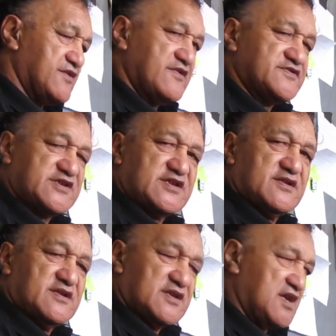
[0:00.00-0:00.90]

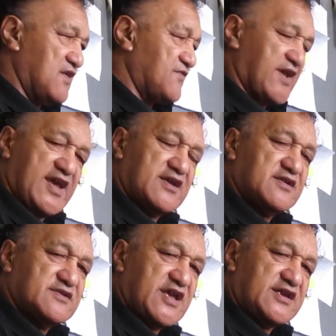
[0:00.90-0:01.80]
using our flag,
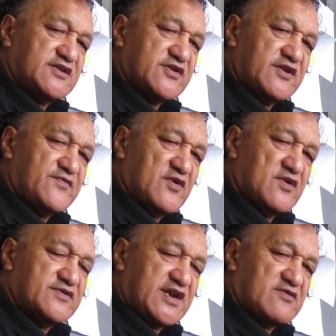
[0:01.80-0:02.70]
the
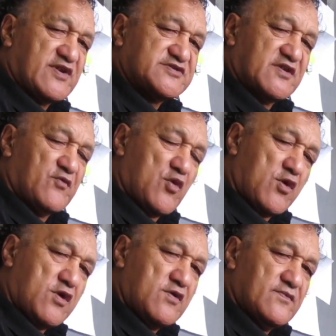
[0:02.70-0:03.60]
1834 Declaration of
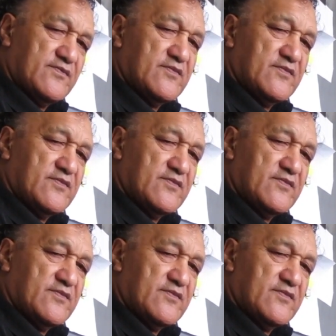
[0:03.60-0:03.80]
War,